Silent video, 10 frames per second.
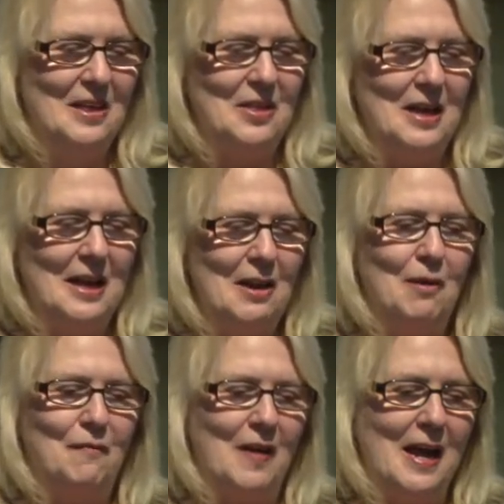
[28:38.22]

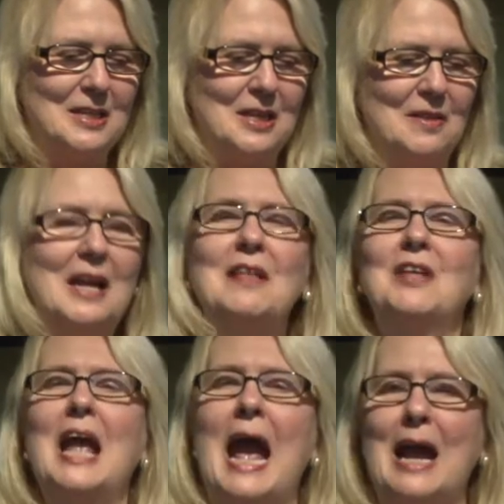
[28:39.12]
interface and
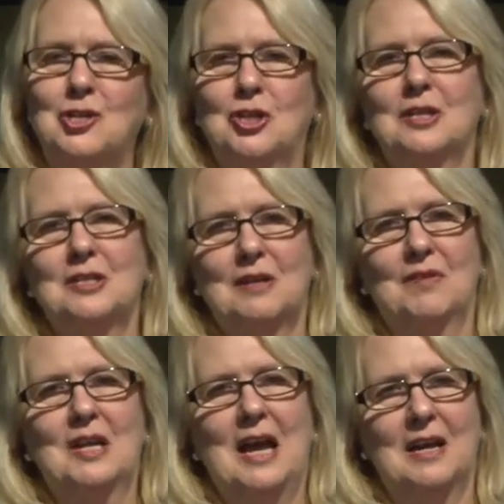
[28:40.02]
the actions of
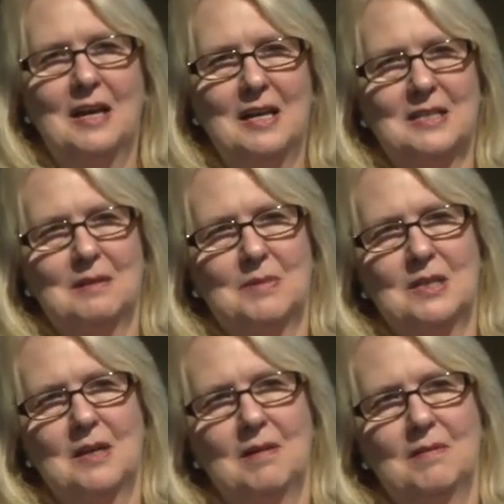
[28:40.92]
the candidates
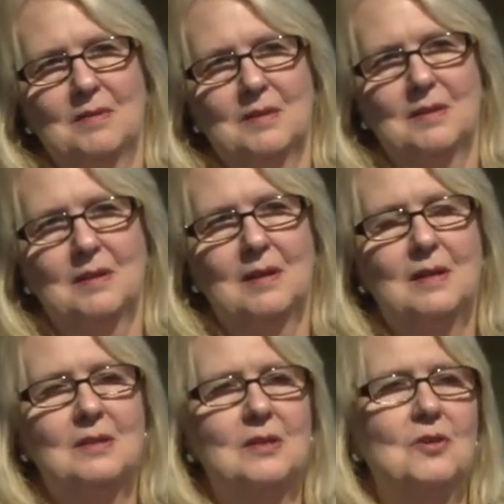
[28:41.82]
themselves.
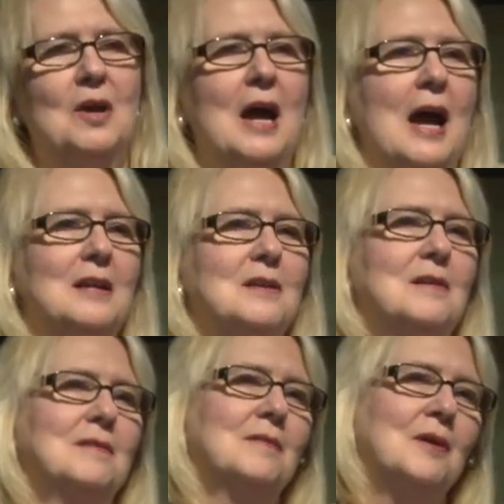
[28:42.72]
So you had
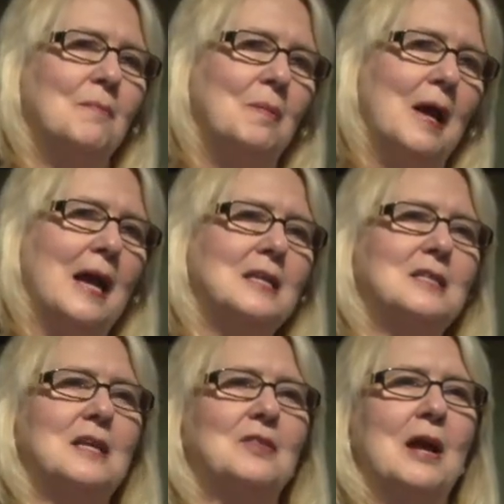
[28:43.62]

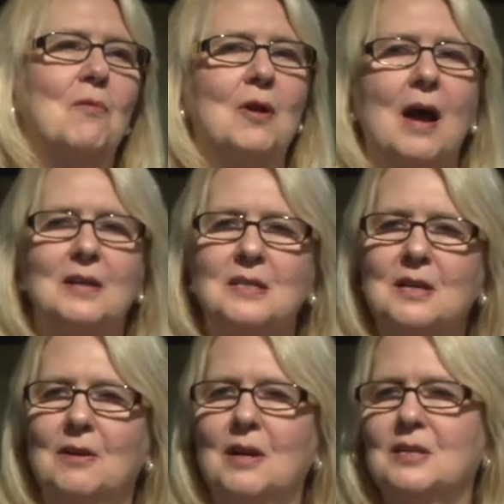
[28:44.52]
complaints that they were not
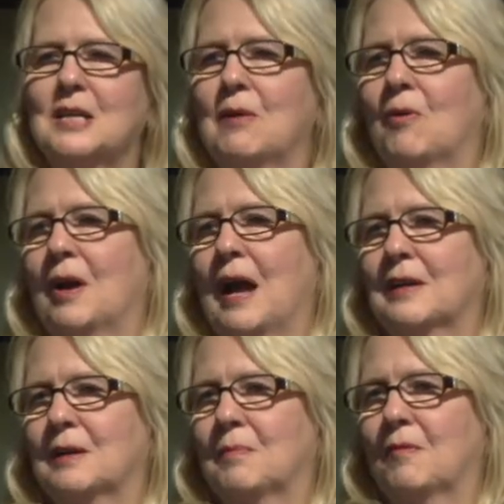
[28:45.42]
serious, they weren't
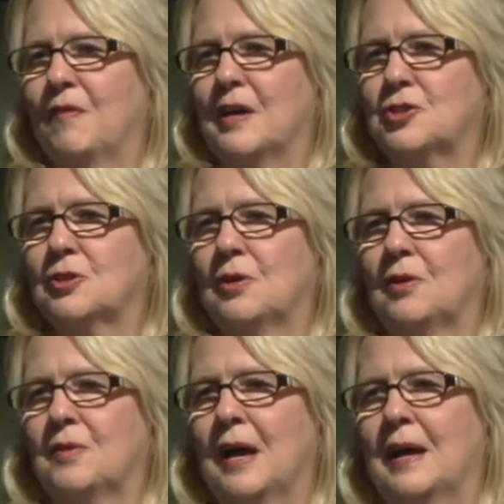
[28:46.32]
acting
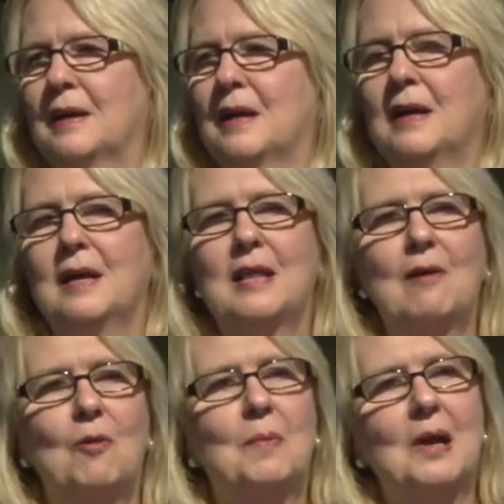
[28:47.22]
professional, that
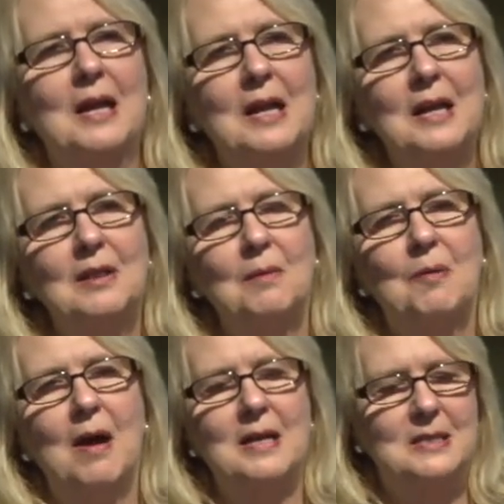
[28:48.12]
they were belittling the
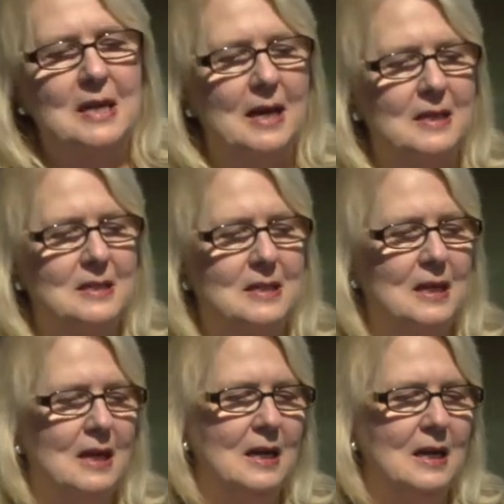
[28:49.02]
process.